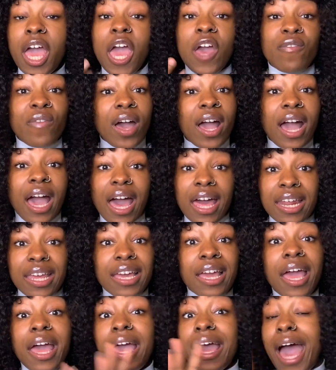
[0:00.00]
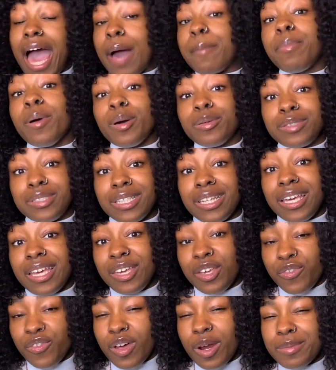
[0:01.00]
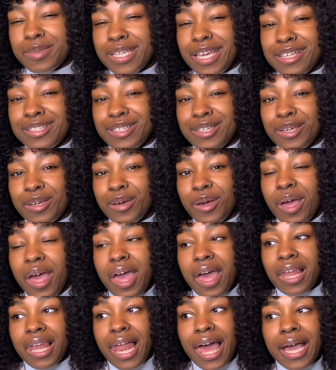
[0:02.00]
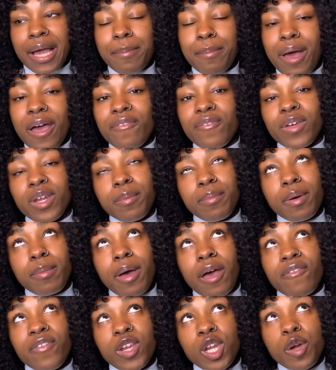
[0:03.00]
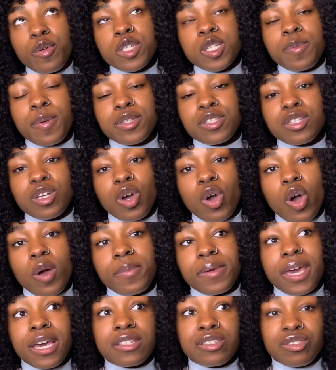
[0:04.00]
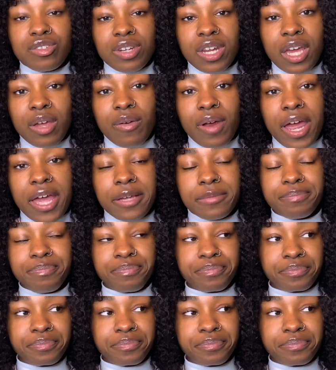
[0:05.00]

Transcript: If I got it, I'm posting it. You feel what I'm saying to you? Like my video, but my video was supposed to go up yesterday, right?